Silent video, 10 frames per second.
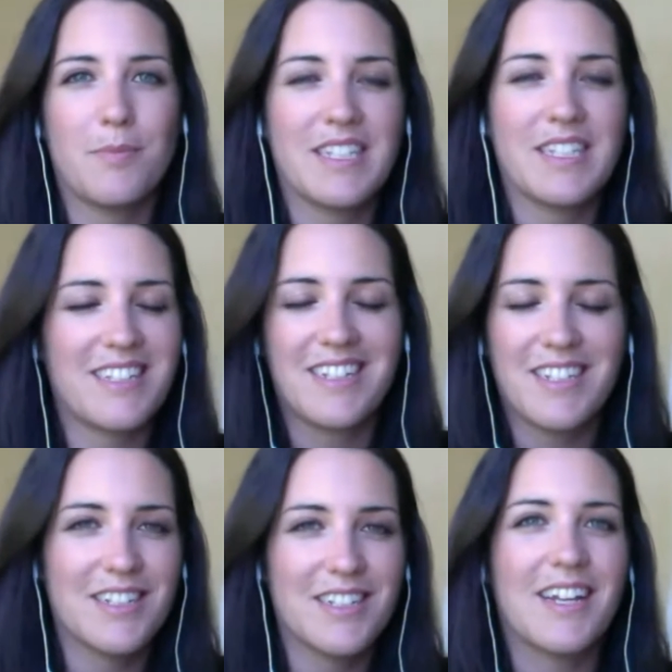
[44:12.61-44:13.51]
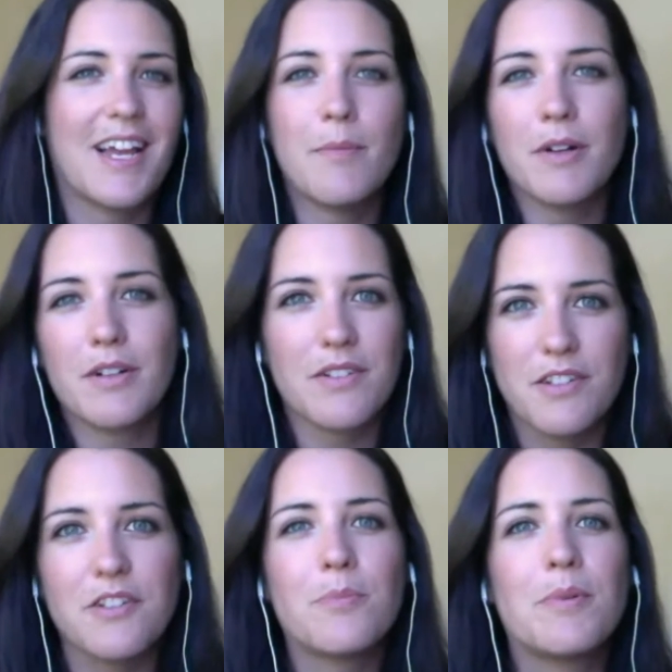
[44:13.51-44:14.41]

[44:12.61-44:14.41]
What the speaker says: basically. It's just a chemical soup.